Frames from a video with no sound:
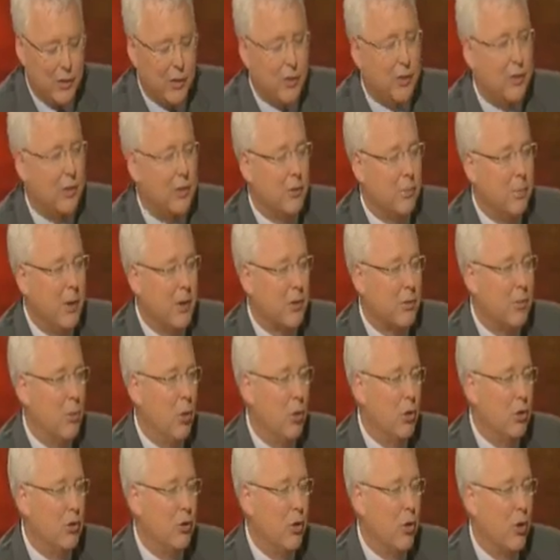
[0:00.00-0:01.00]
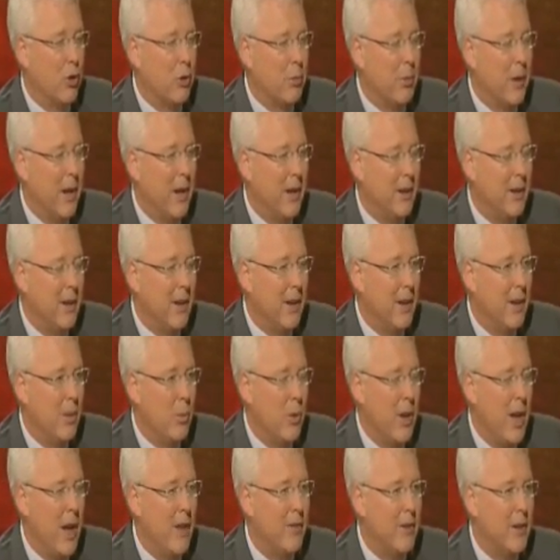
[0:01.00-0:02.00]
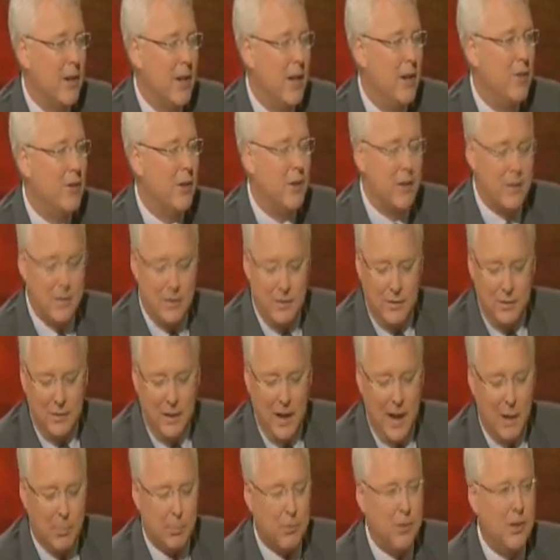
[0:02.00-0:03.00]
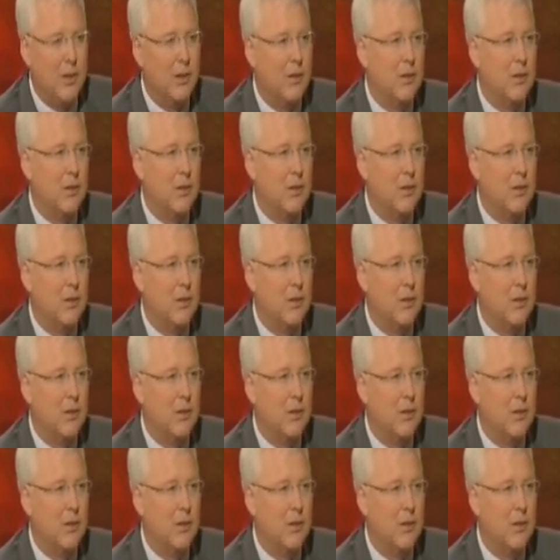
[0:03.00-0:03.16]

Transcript: Hitchens, there's much more to talk about. We haven't even tapped